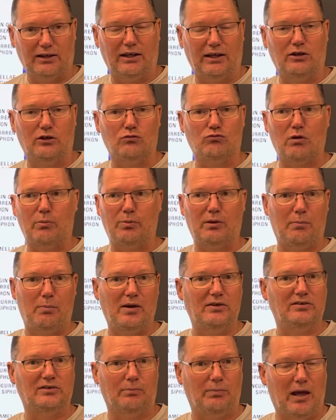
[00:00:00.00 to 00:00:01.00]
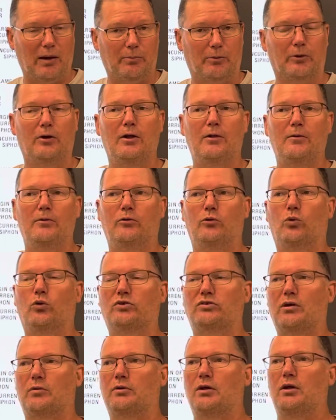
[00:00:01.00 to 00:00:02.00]
like you're ripping a piece of paper or
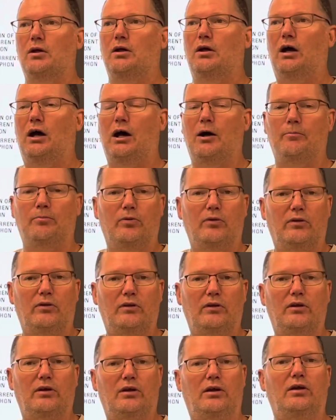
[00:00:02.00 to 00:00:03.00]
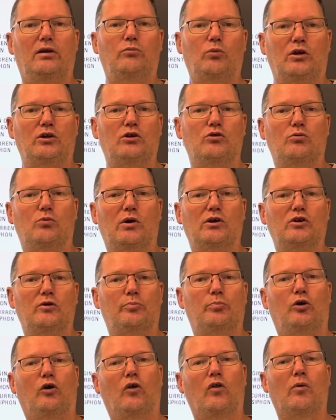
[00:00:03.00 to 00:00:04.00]
something. Um, when you when you
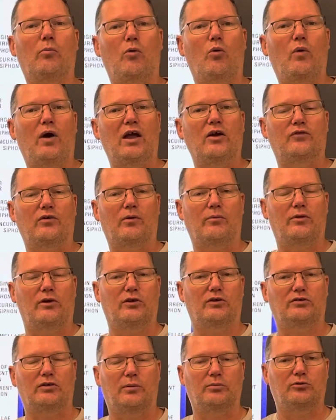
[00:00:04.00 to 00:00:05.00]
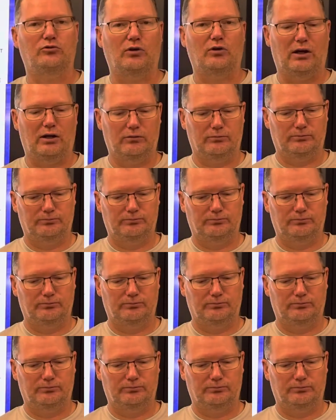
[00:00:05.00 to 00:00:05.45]
pull them away from their substrate,